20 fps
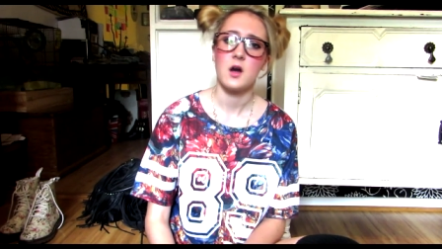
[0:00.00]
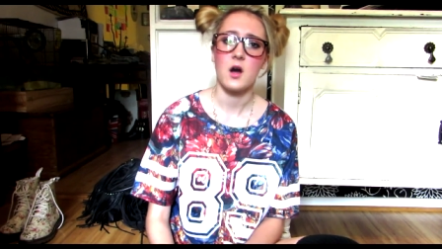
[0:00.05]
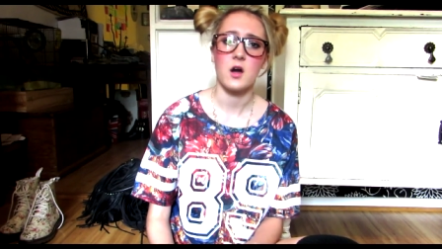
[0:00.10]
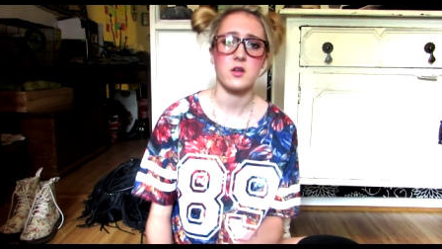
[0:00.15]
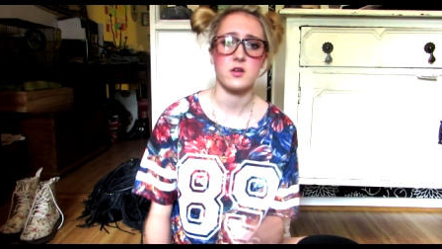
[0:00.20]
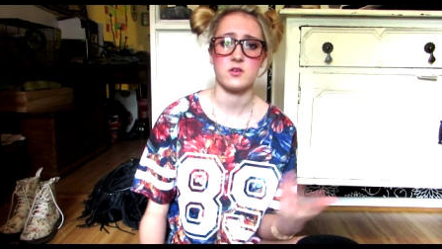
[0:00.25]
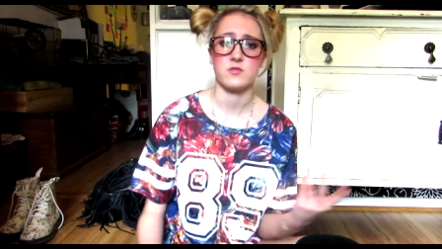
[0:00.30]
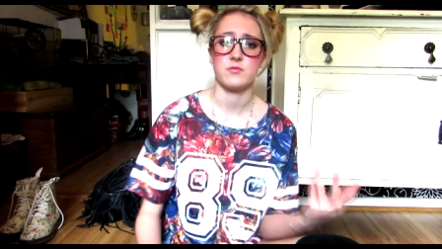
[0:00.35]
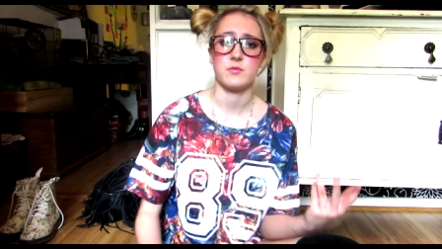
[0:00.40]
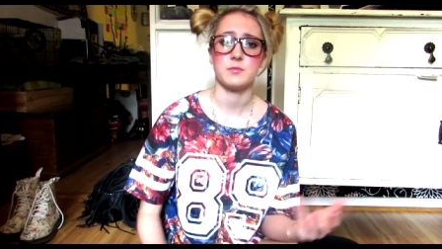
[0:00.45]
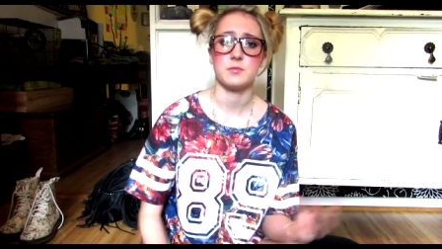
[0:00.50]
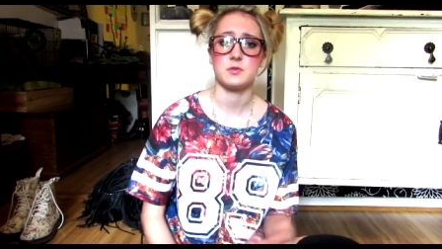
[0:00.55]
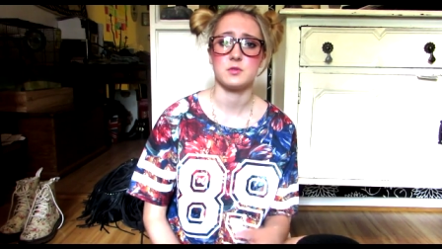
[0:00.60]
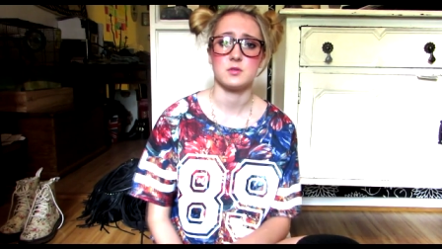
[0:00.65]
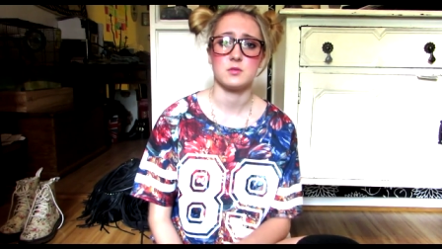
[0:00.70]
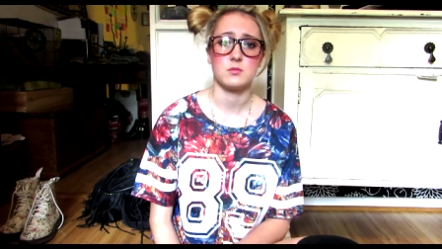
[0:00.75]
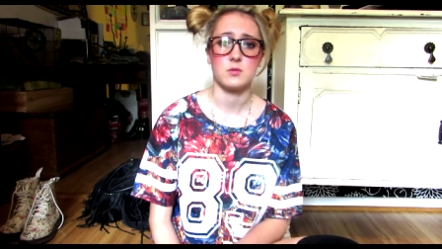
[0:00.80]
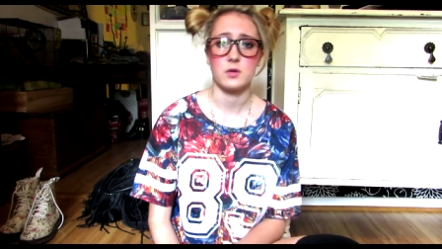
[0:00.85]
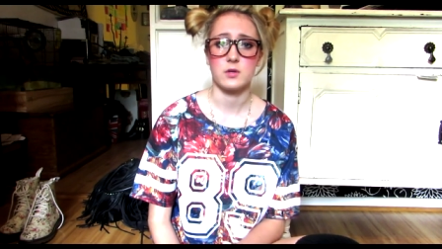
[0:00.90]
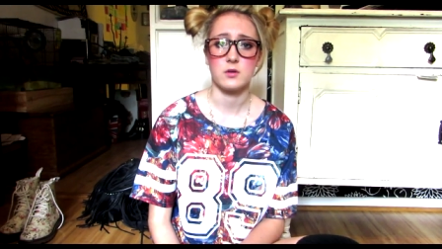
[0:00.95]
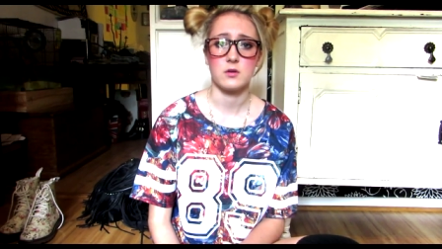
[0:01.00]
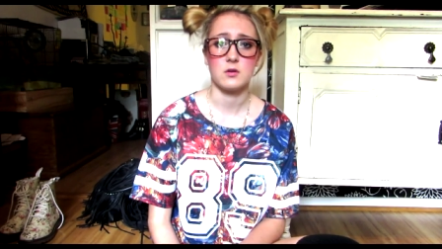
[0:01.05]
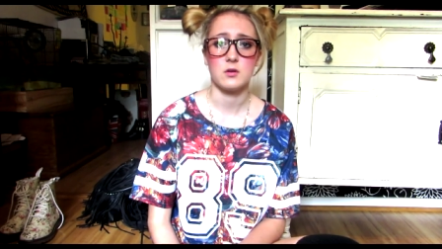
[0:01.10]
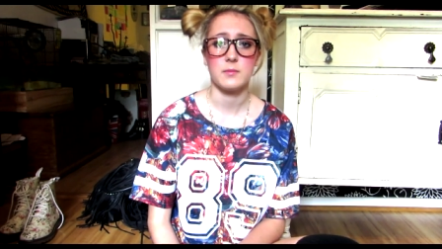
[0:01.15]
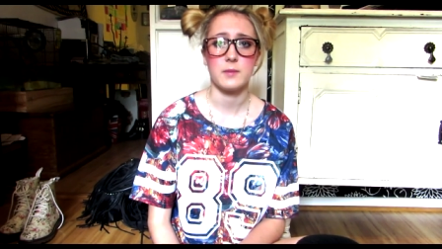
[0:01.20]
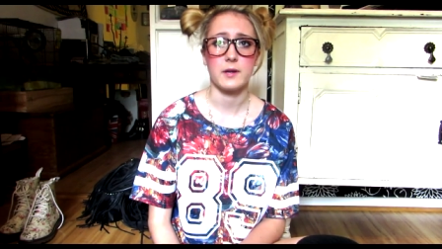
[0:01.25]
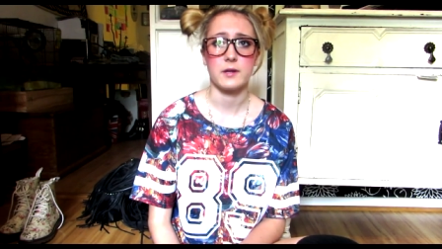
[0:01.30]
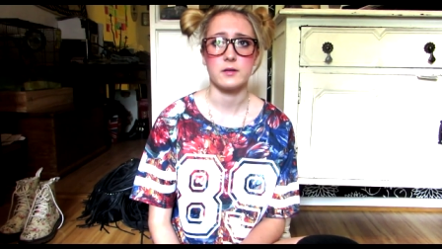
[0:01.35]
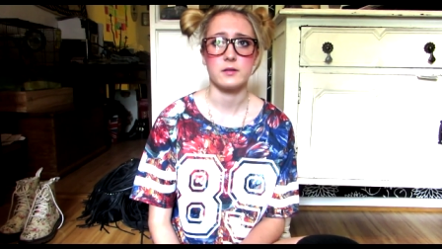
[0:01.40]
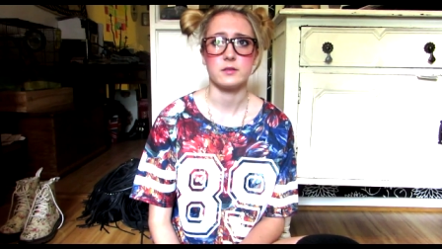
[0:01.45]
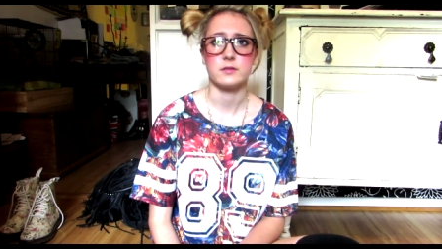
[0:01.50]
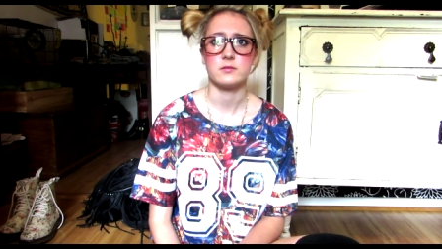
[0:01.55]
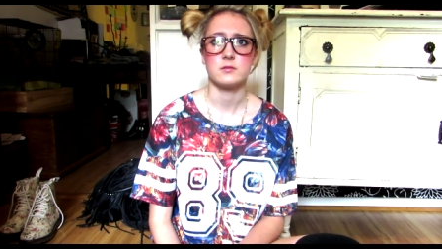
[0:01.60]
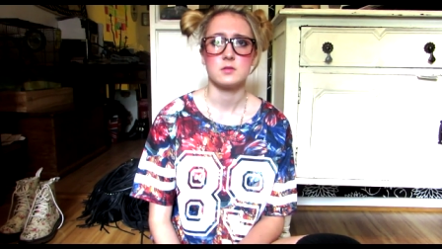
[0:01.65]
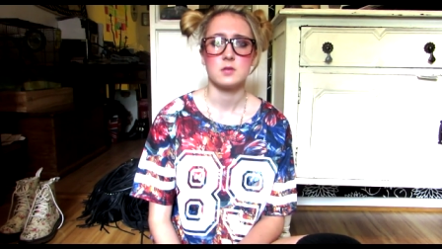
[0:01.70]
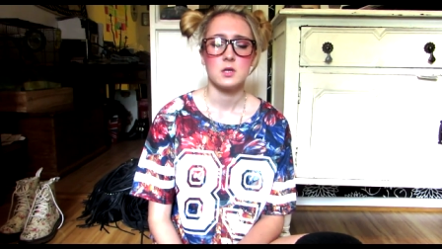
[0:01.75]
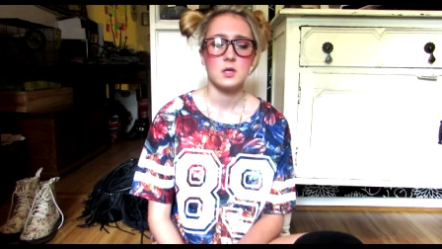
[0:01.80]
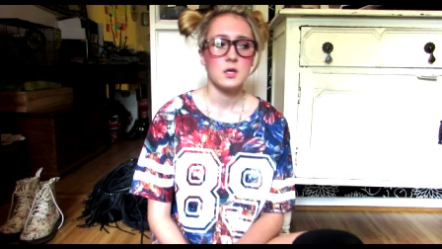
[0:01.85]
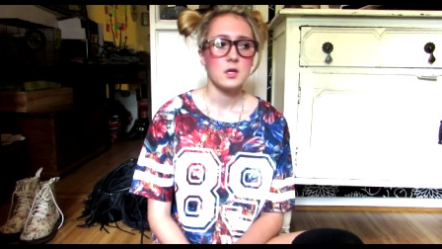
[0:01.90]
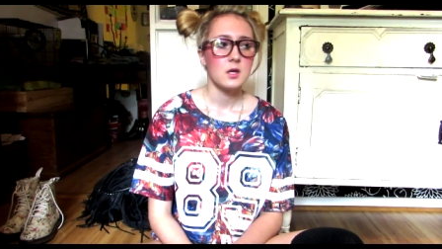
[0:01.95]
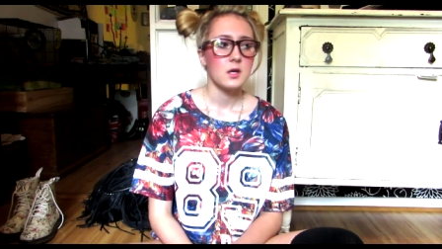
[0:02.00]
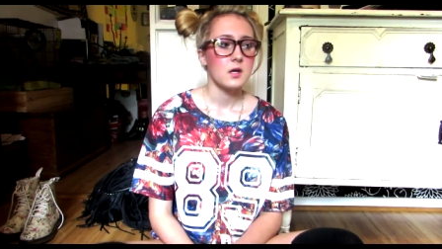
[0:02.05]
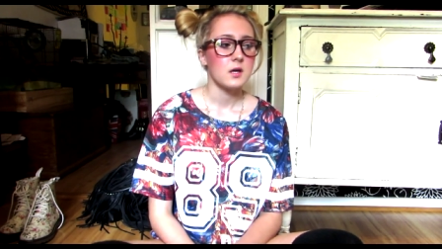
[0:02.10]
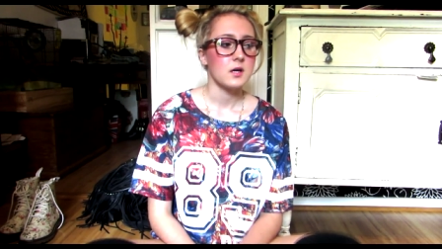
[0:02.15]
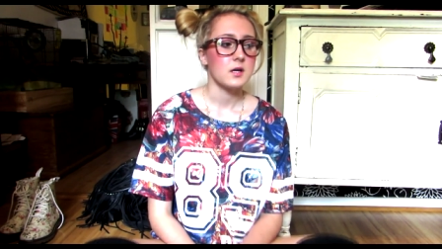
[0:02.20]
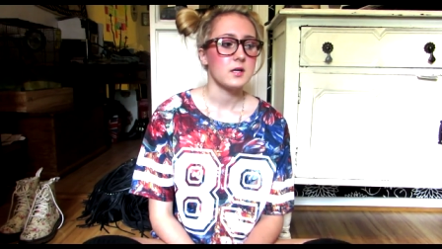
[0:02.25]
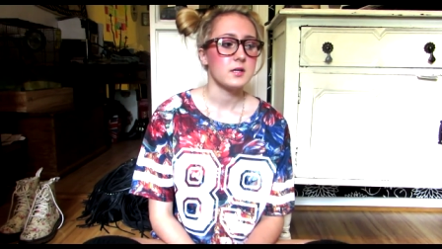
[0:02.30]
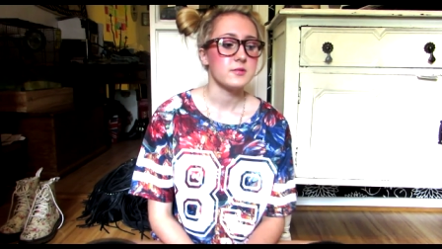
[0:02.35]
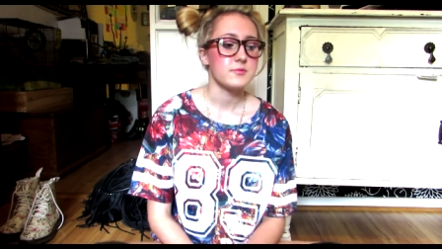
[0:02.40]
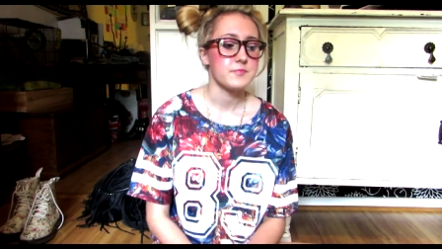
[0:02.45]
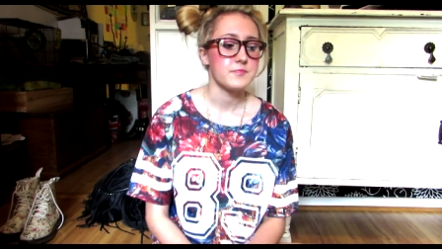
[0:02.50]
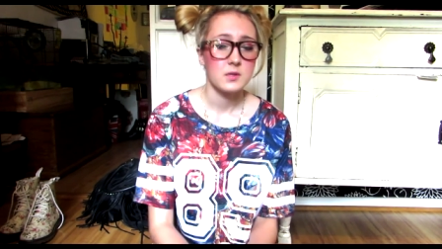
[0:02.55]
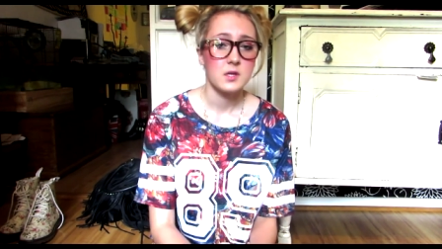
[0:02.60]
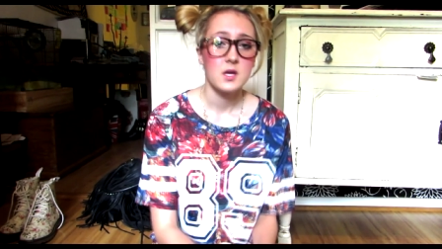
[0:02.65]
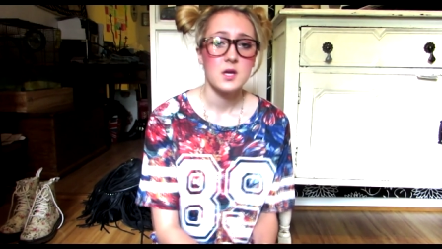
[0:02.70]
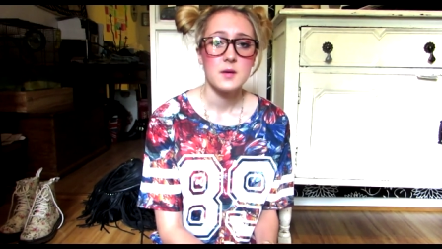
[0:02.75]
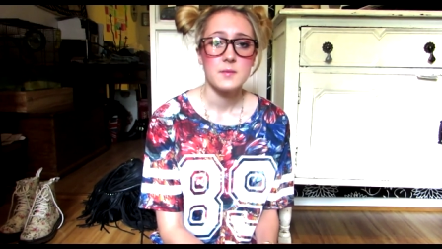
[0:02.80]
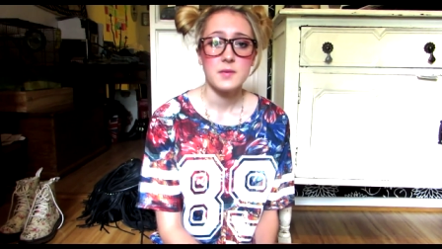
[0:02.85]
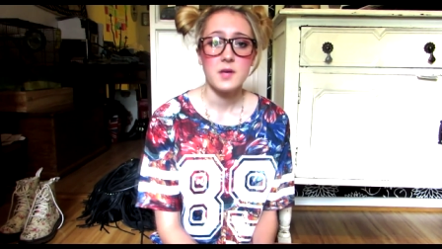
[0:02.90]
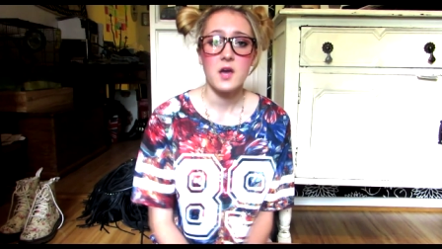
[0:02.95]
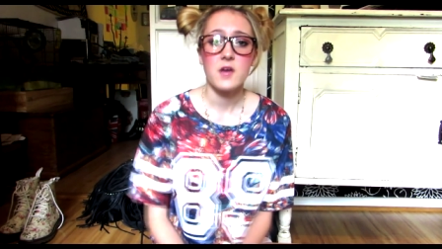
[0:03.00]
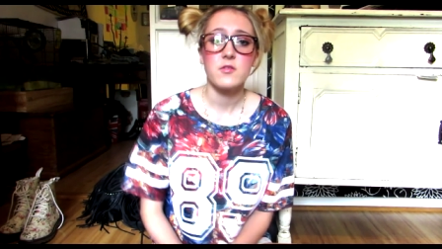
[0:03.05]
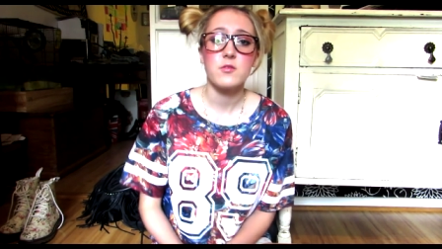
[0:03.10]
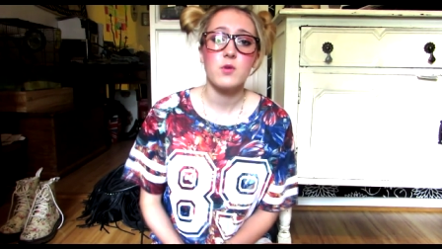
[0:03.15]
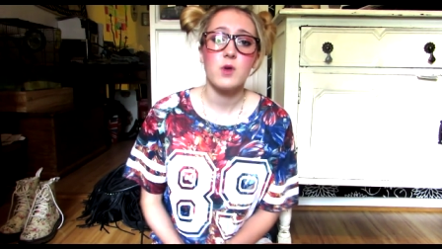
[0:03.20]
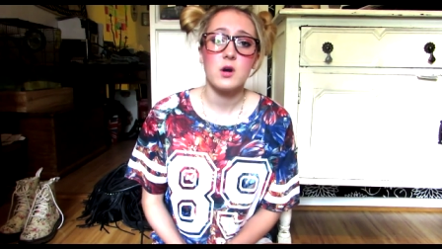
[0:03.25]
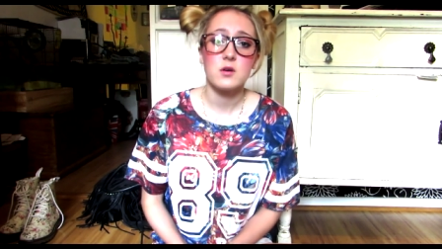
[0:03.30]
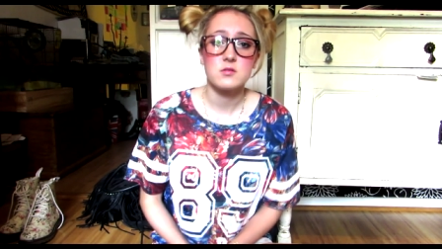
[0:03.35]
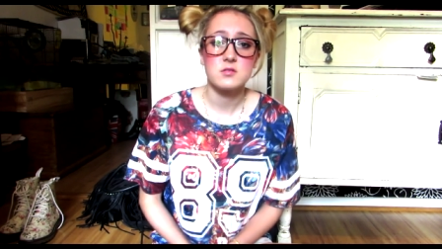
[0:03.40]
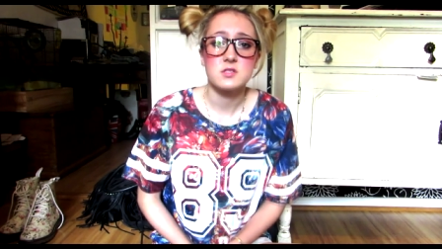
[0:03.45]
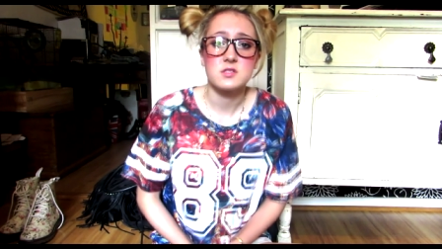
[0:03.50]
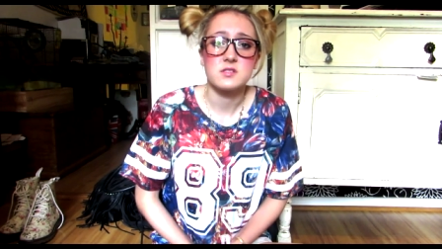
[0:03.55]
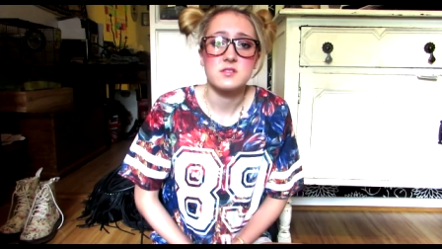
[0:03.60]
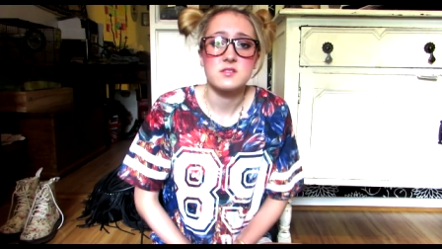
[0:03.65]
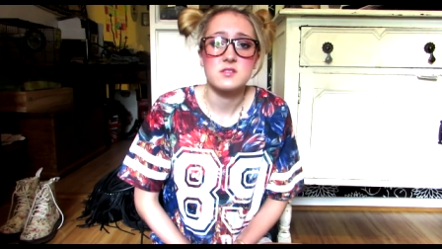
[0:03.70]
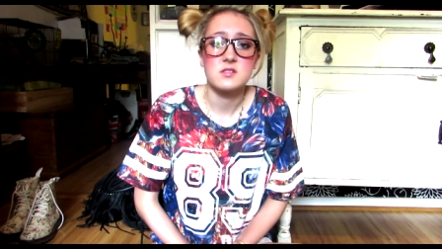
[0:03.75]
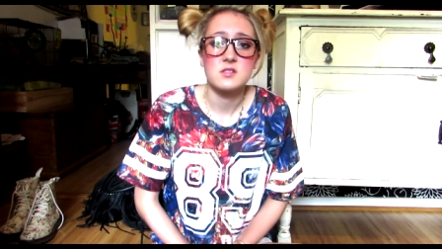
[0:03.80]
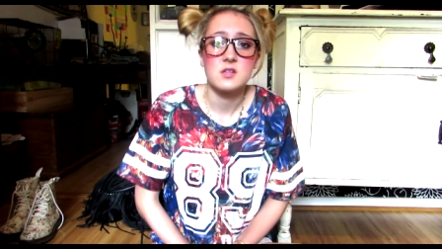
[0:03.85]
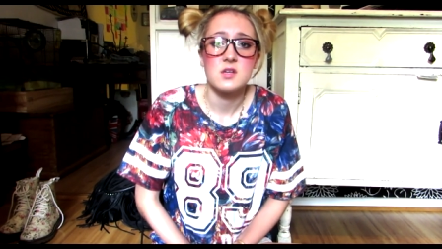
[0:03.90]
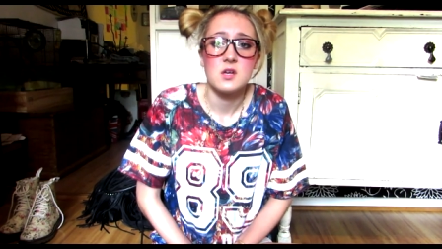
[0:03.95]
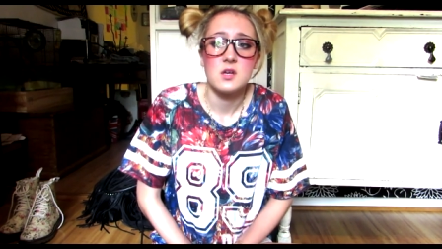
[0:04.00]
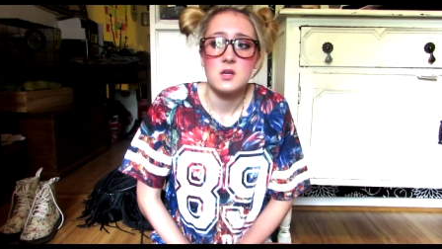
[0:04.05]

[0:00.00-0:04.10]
I don't remember what I got apparently. Um, yeah, I thought I'll just